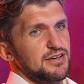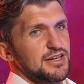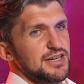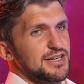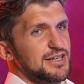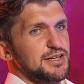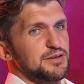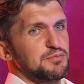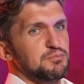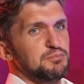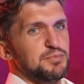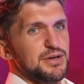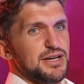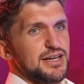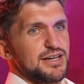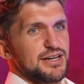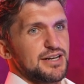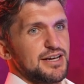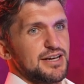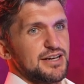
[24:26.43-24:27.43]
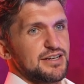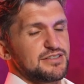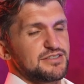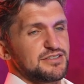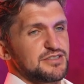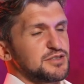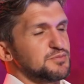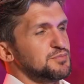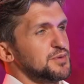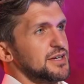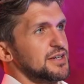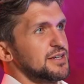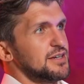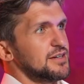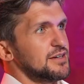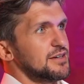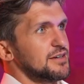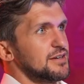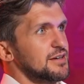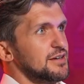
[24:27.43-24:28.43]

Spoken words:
Indian billionaire to speak,